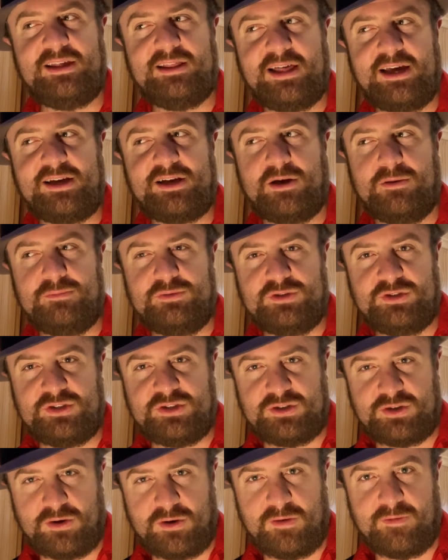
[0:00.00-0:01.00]
like,
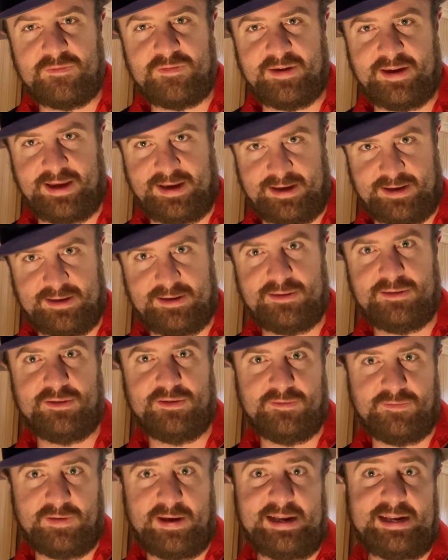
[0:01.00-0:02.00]
observing
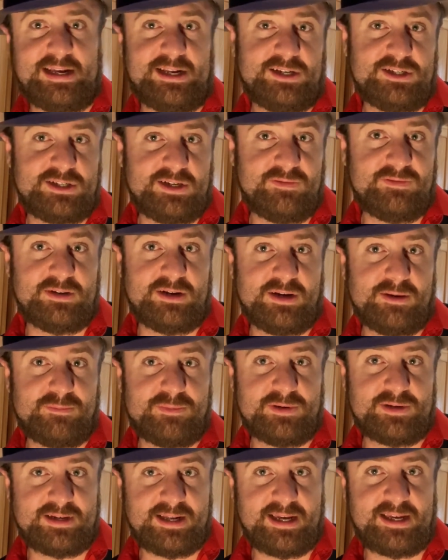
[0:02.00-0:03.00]
the Viking Chieftain in
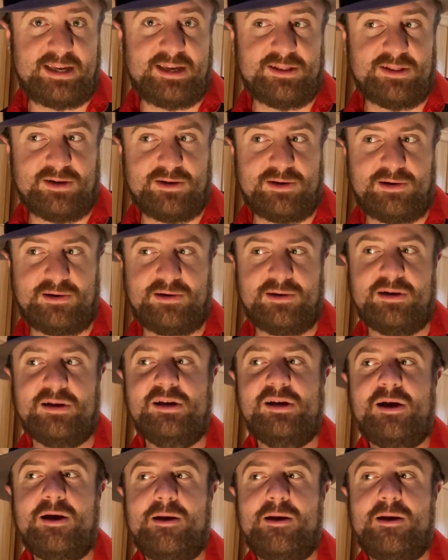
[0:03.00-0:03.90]
particular